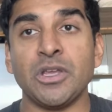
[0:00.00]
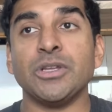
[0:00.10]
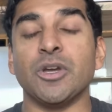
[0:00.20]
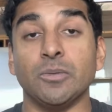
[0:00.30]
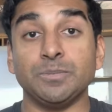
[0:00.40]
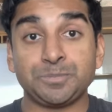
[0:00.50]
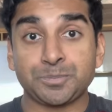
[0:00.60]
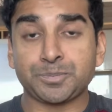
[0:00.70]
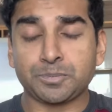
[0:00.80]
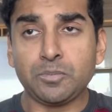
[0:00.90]
So
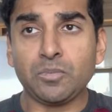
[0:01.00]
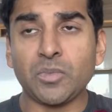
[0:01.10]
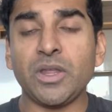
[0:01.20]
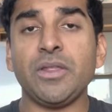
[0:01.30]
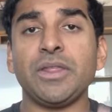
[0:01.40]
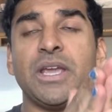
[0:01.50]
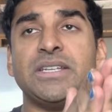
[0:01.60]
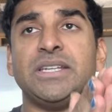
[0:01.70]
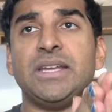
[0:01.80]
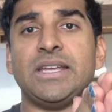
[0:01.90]
the
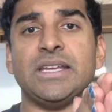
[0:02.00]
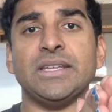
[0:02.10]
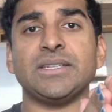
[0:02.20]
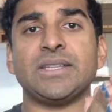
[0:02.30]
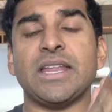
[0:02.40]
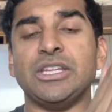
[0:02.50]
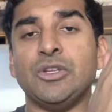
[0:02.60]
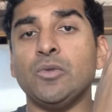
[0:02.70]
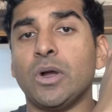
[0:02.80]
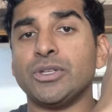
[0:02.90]
idea is that
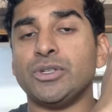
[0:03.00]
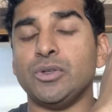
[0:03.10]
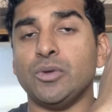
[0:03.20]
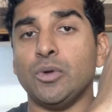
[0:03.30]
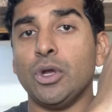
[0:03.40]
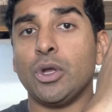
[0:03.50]
you want to